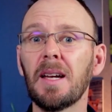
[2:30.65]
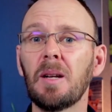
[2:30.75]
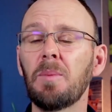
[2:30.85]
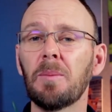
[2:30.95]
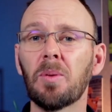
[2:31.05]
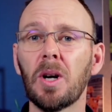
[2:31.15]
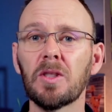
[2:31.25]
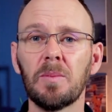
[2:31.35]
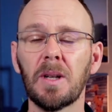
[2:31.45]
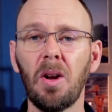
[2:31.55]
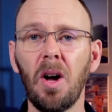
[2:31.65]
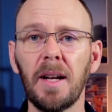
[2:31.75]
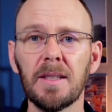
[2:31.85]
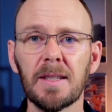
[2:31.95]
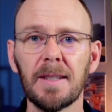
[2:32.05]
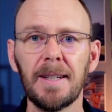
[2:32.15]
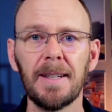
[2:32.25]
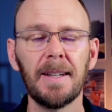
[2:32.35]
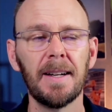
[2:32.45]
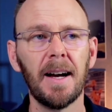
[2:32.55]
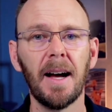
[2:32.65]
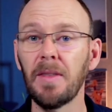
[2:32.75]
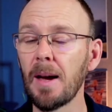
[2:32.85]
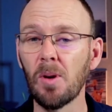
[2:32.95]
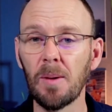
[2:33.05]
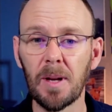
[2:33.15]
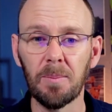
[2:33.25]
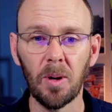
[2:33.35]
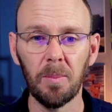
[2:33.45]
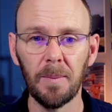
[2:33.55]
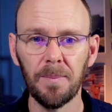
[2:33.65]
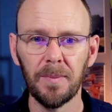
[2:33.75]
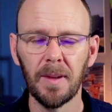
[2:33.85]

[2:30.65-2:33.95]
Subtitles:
get a better price from the clients. That might be a problem.